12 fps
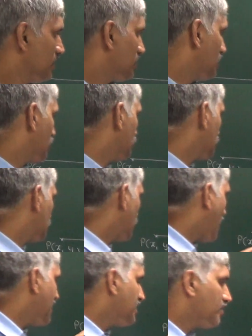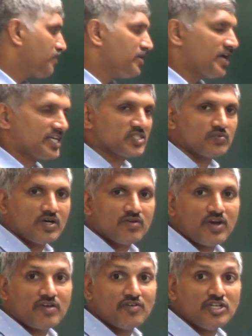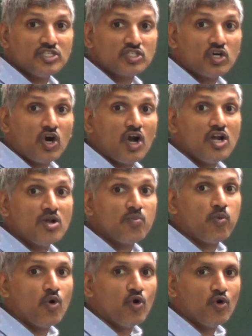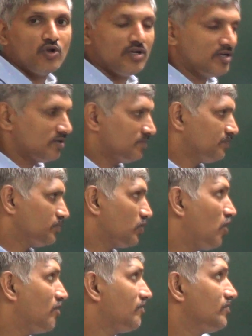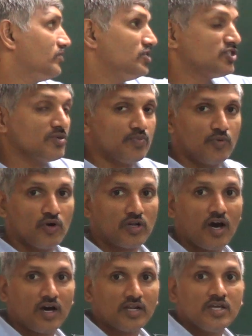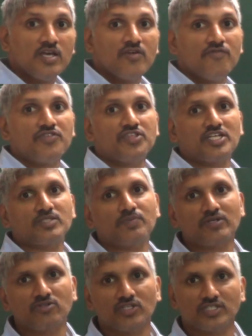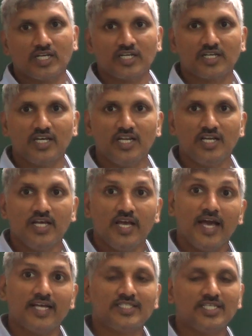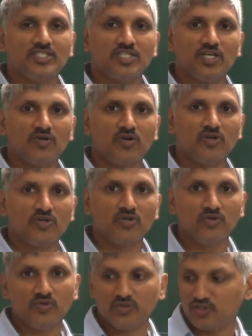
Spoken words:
Now this point P x1 y1 is called pole of this polar with respect to the circle S is equal to